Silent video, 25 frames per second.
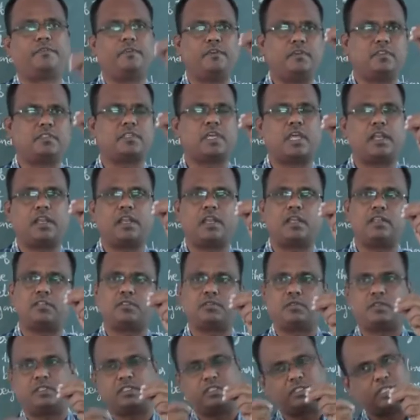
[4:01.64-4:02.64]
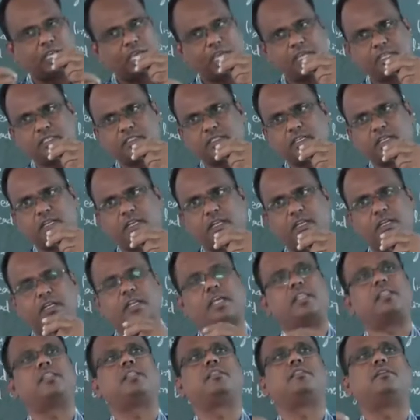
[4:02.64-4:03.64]
first sentence to the second sentence
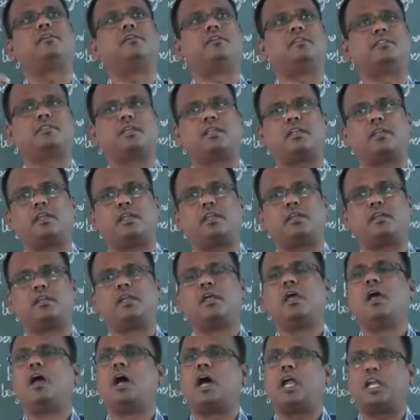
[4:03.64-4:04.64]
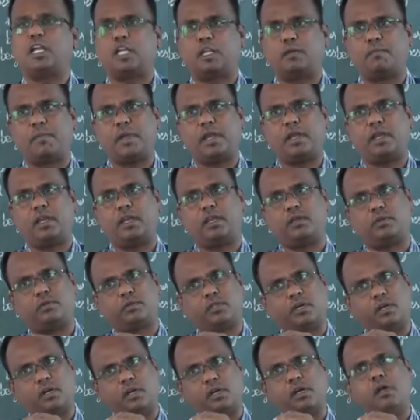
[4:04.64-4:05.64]
and the third sentence, ultimately to
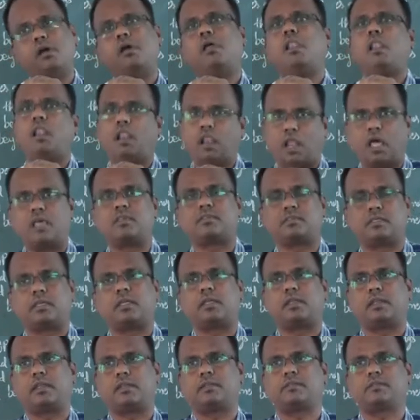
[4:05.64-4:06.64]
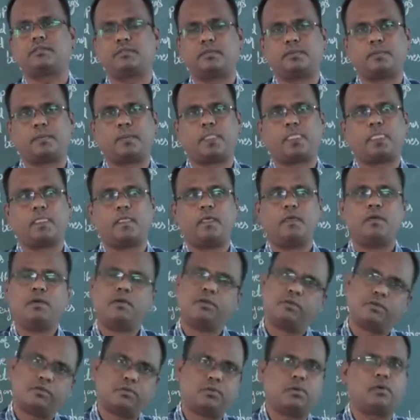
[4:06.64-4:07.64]
the last sentence.
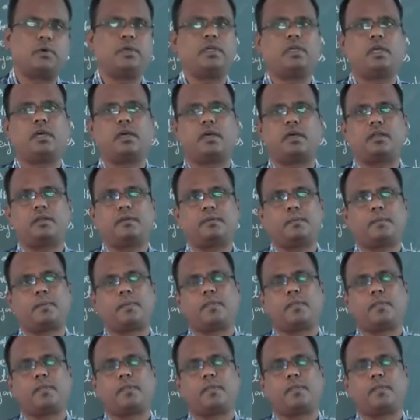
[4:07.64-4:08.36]
So here,